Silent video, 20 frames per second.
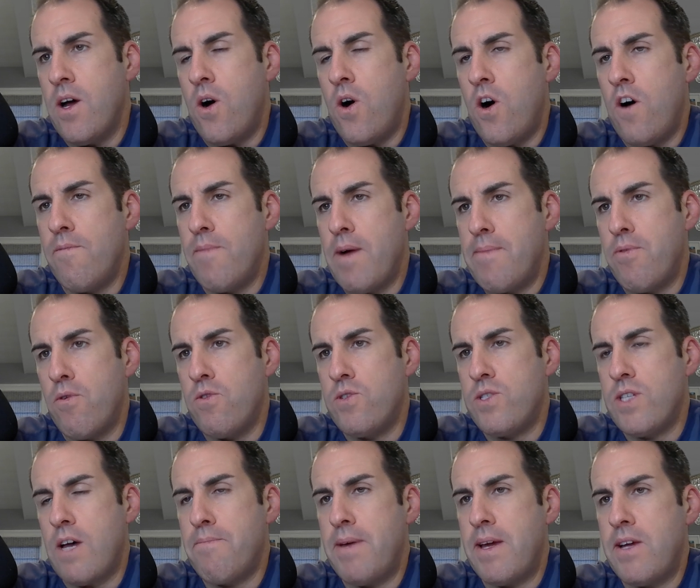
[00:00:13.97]
all my
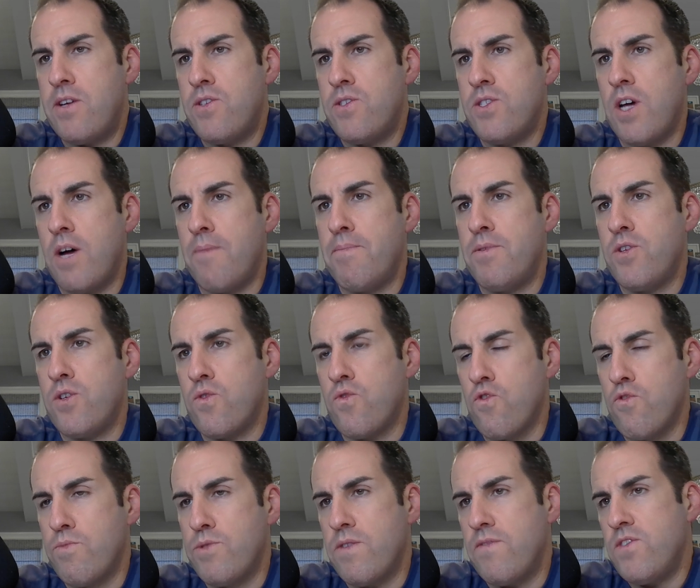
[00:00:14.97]
post-op patients up into
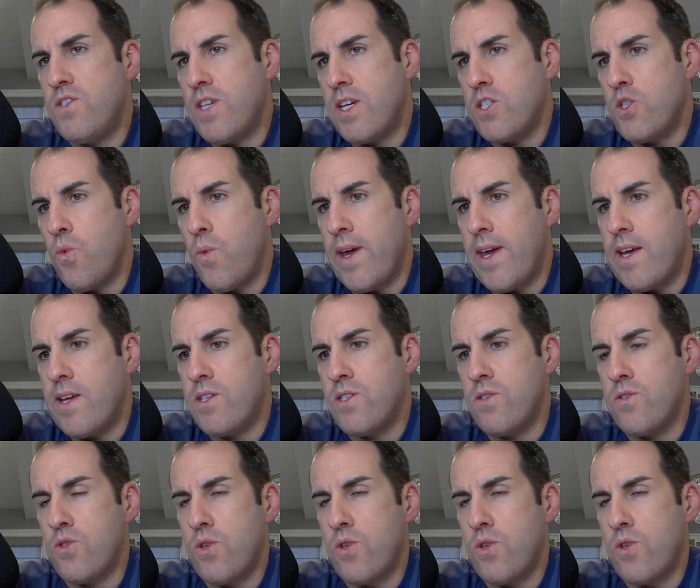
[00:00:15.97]
groups of 6 weeks.